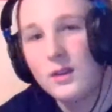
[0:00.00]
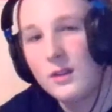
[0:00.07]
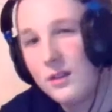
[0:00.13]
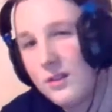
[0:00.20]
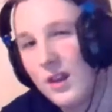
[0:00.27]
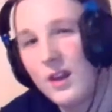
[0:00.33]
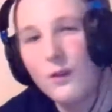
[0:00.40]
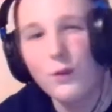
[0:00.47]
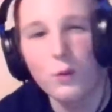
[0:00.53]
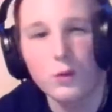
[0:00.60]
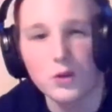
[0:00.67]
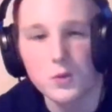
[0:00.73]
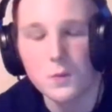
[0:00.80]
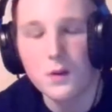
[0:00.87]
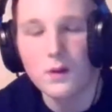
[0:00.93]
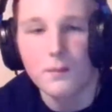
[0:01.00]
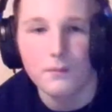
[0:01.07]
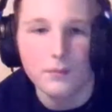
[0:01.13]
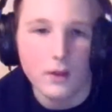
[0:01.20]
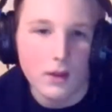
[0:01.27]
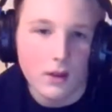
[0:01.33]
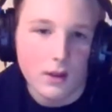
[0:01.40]
take it for what you will.
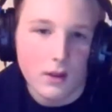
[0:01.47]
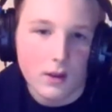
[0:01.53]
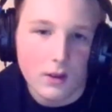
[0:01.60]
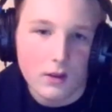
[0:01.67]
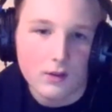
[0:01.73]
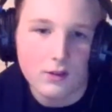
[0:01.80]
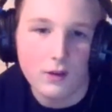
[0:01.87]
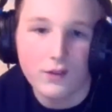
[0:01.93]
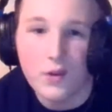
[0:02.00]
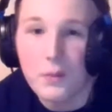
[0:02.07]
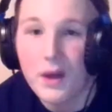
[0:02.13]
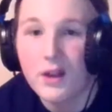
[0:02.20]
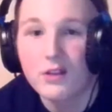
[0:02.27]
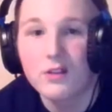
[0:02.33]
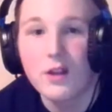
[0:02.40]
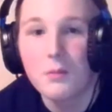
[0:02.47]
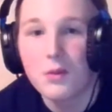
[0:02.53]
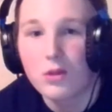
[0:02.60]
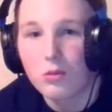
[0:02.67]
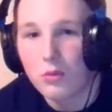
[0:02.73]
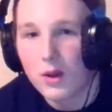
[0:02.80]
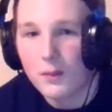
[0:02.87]
So Finn Balor's number
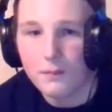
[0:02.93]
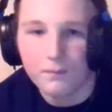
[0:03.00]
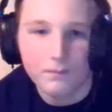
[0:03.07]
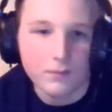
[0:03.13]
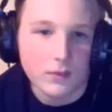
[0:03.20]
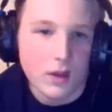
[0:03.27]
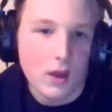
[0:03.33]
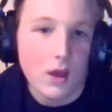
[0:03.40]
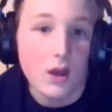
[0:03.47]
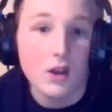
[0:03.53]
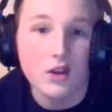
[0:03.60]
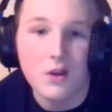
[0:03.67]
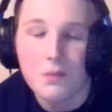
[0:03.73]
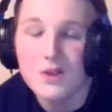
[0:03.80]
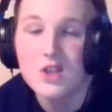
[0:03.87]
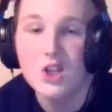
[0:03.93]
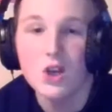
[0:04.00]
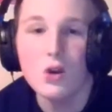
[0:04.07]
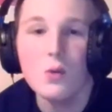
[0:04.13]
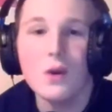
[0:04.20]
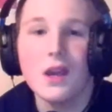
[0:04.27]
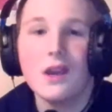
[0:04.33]
3. Number
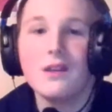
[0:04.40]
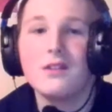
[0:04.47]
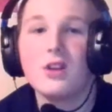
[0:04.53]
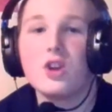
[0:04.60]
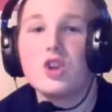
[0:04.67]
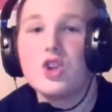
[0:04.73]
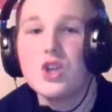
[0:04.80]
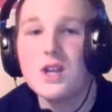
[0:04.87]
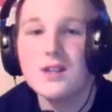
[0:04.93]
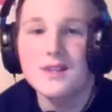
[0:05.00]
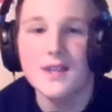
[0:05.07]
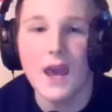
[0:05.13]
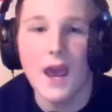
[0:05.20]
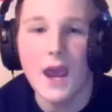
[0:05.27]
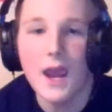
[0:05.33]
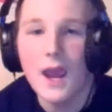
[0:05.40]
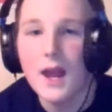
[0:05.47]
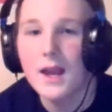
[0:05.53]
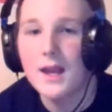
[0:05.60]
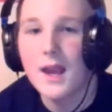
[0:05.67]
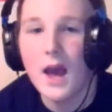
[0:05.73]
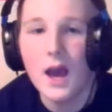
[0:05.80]
2 is Shinsuke
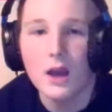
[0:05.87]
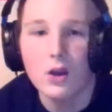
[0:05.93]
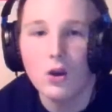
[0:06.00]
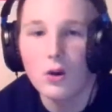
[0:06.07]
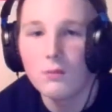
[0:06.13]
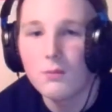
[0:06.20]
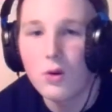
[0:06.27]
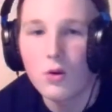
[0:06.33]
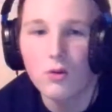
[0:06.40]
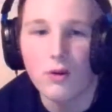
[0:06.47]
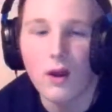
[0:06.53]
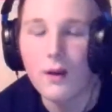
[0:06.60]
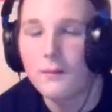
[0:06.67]
Nakamura.